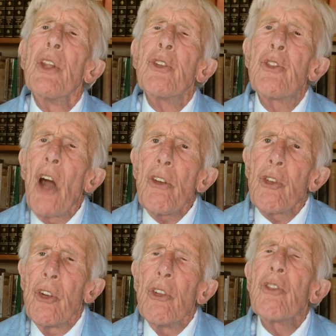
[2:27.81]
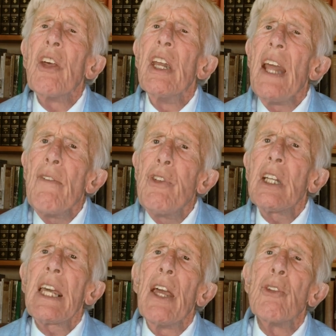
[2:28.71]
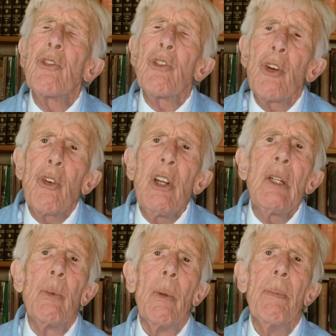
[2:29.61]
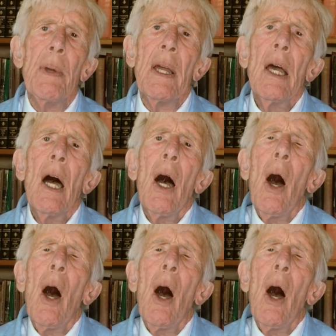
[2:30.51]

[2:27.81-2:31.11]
the judges in every case agreed with me.